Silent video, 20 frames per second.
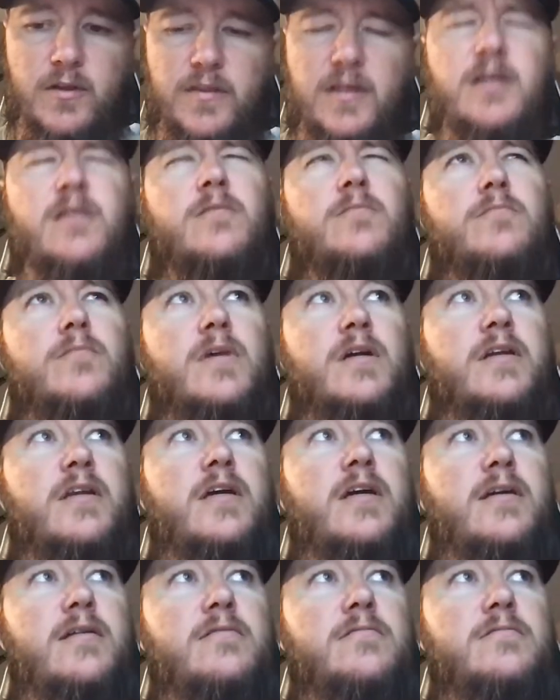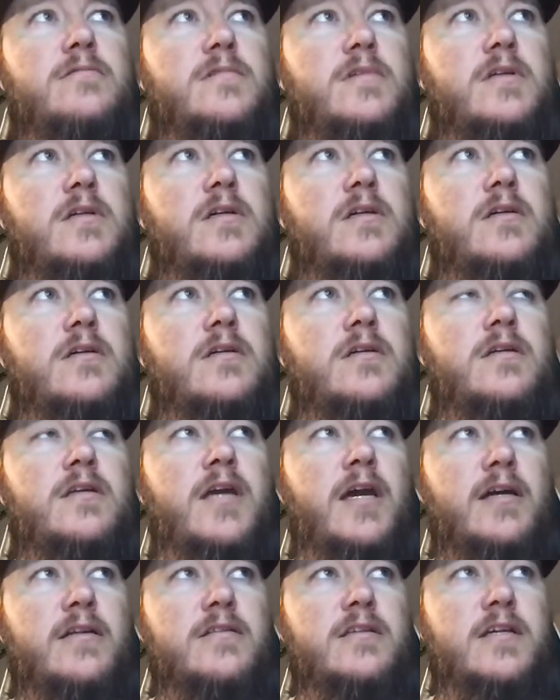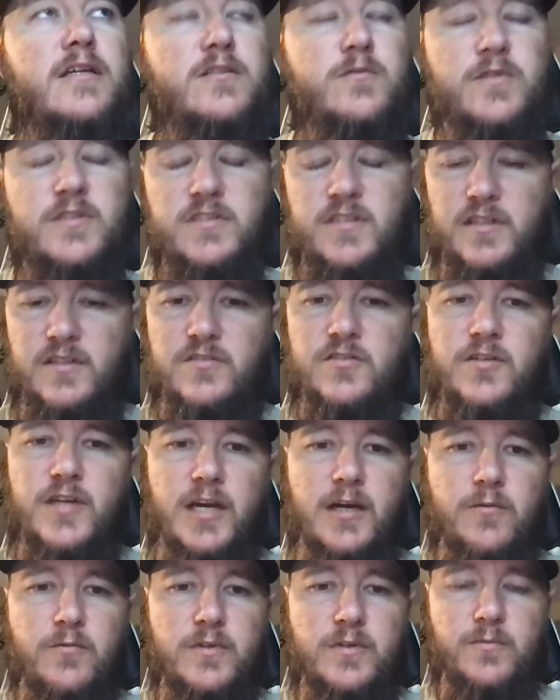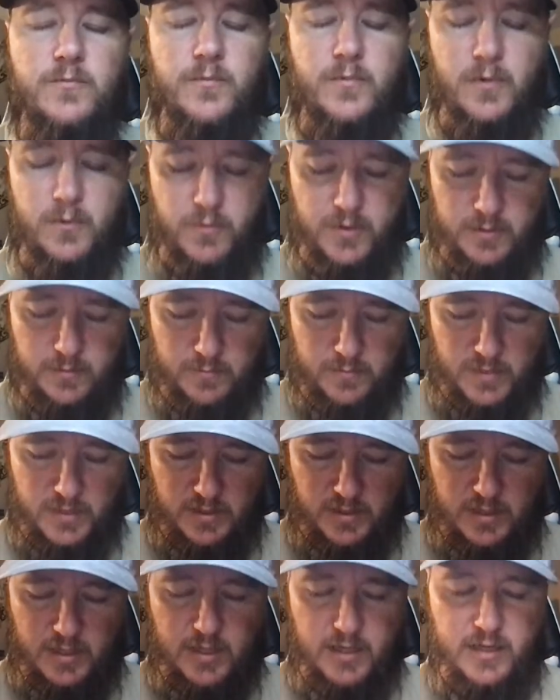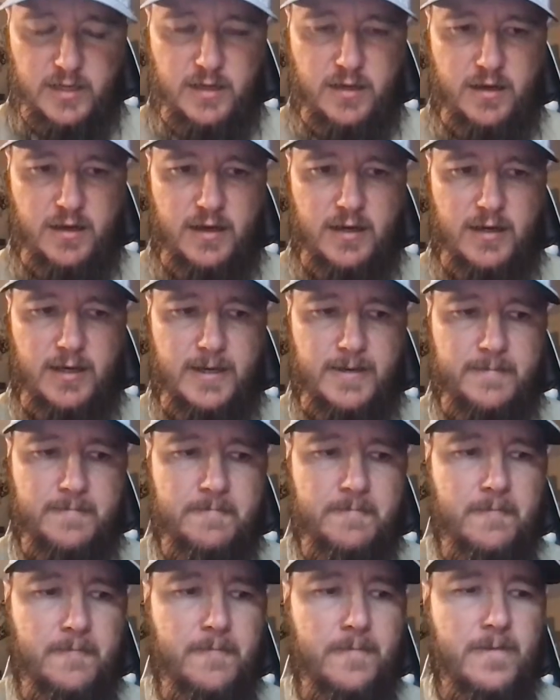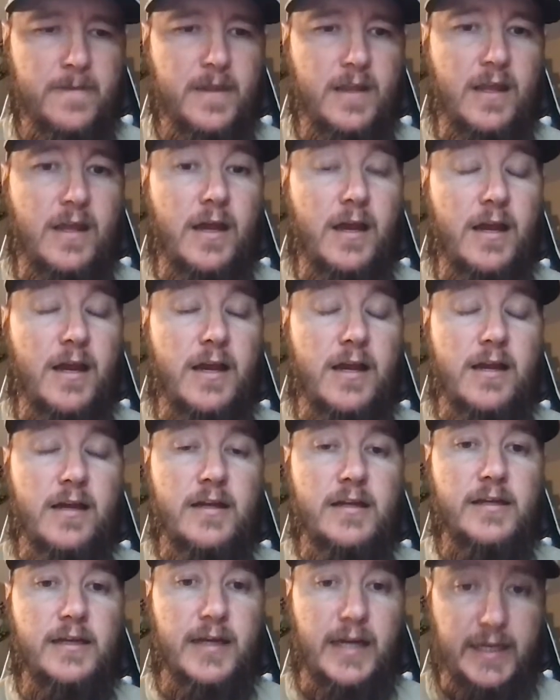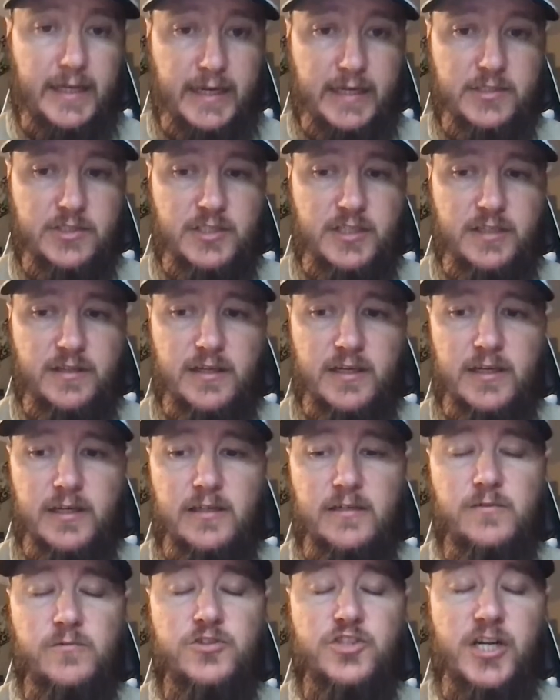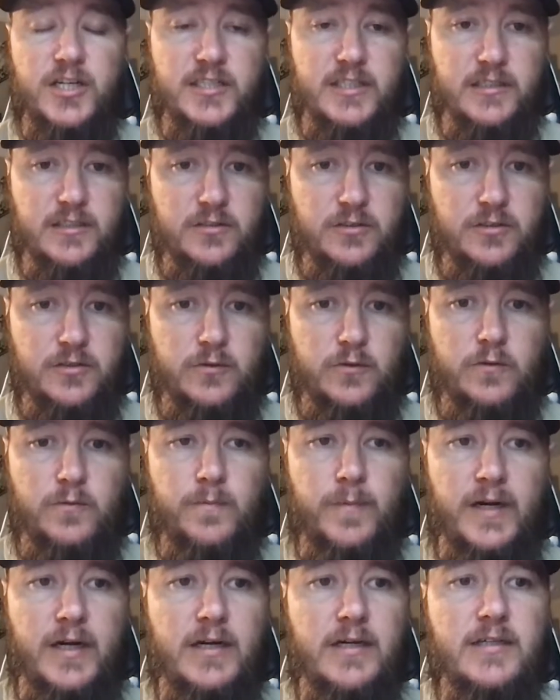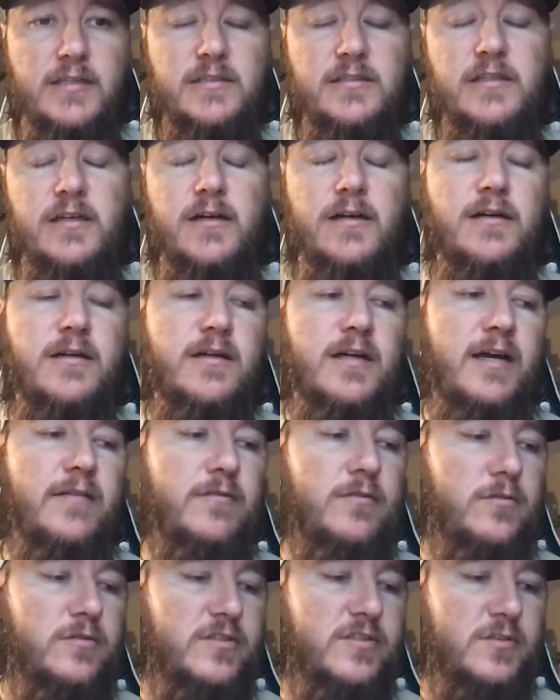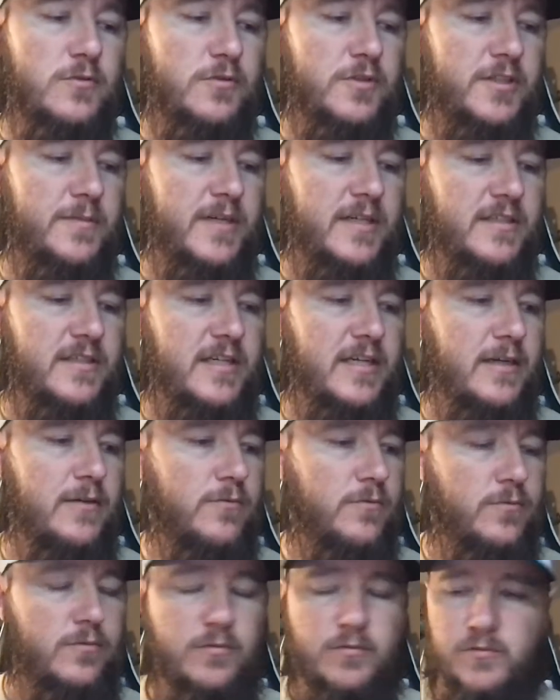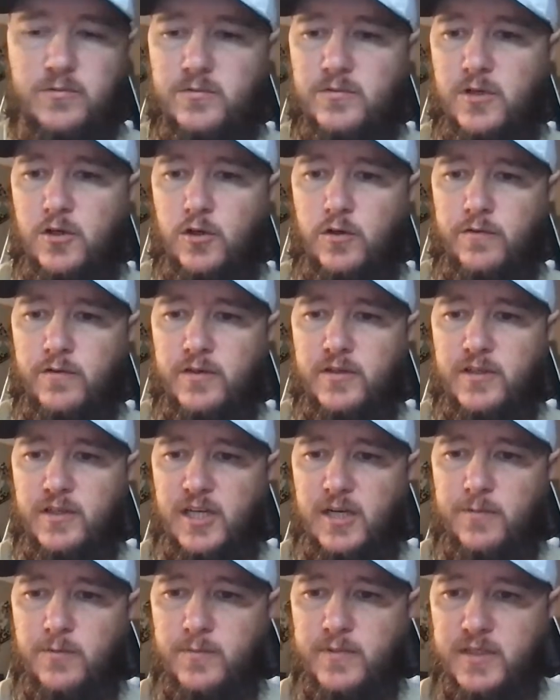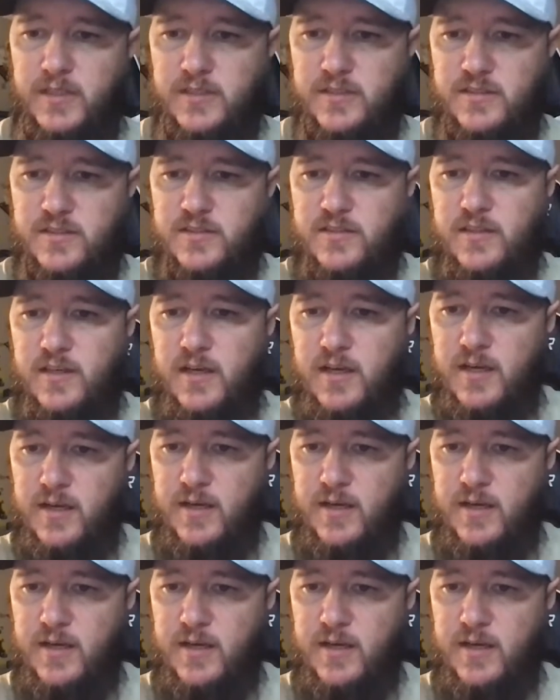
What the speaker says: I think Monday. Yeah, today's Wednesday. So yeah, I went Monday. Did not catch anything. Checked out a new pond. Have a little story about that. We'll go over in a couple minutes.